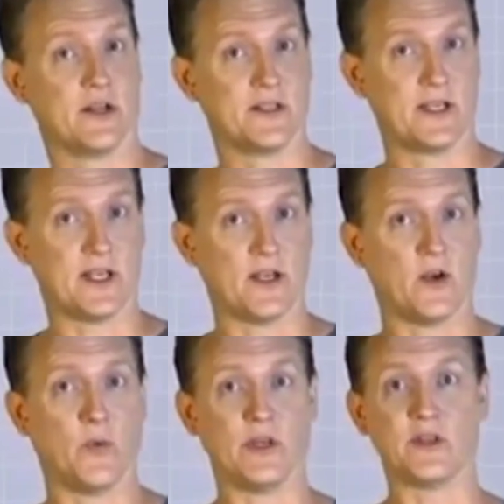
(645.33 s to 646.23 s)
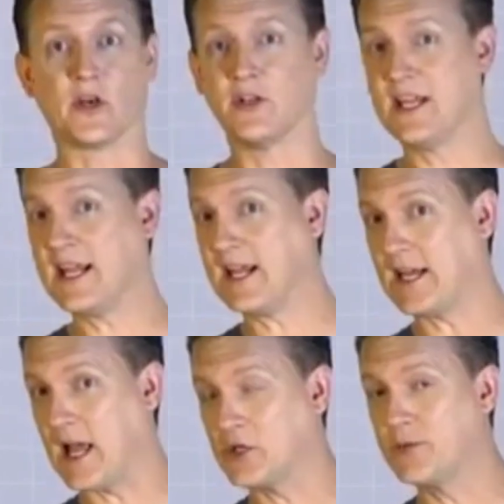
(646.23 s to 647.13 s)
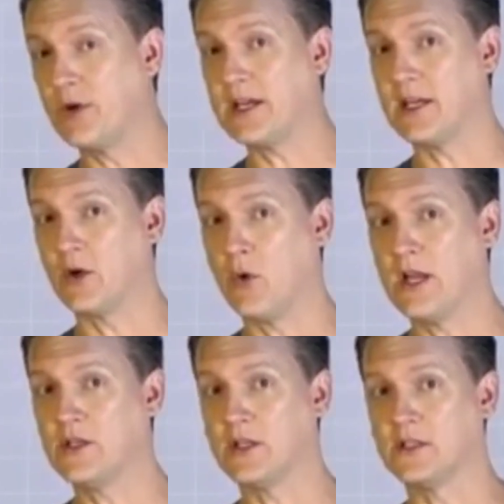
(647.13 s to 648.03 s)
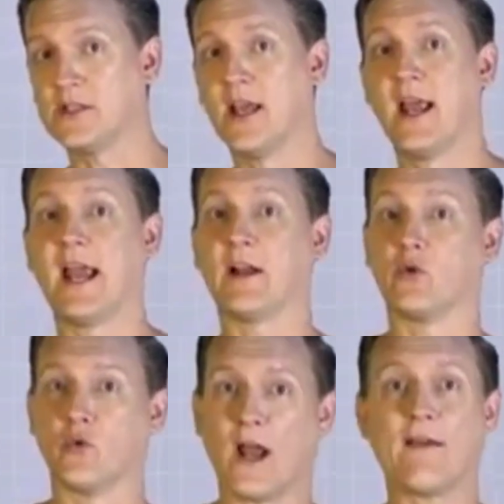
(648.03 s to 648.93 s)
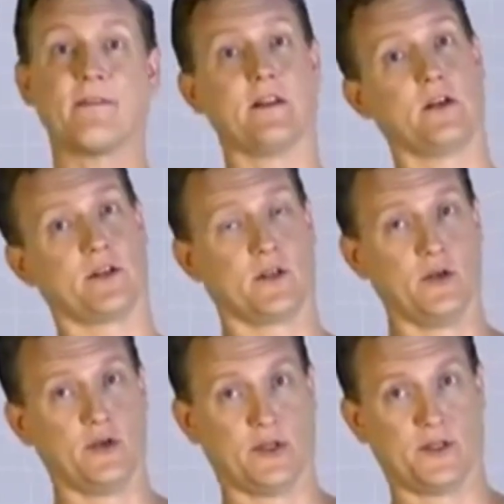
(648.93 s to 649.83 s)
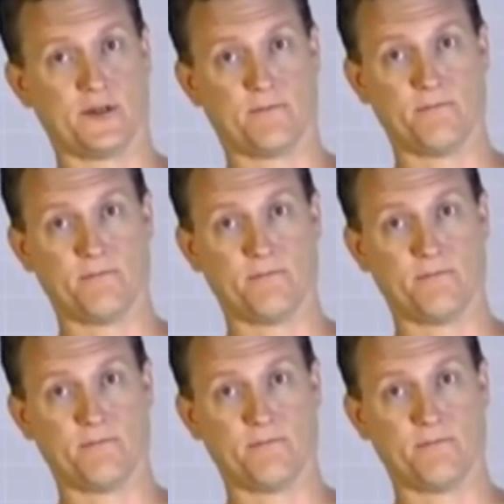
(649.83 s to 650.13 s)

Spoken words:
to see when you start taking algebraic equations and graphing their solutions.